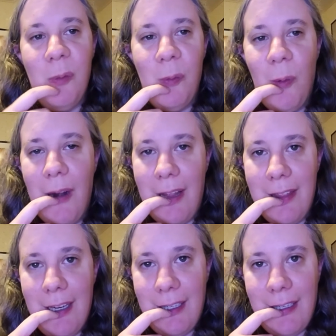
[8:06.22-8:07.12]
what I
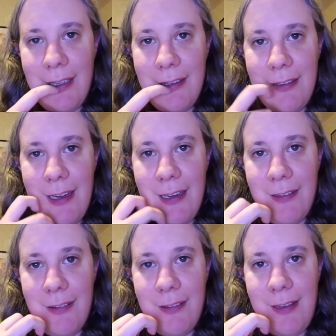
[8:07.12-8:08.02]
think it
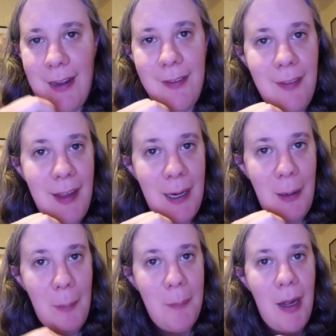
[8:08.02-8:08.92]
tasted
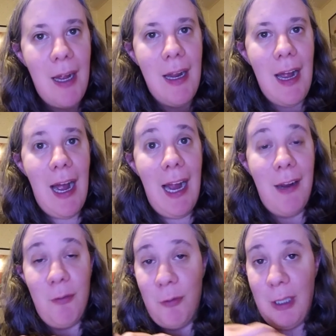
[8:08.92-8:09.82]
like, but I
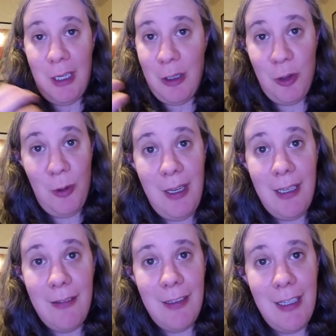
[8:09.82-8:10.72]
really enjoyed it.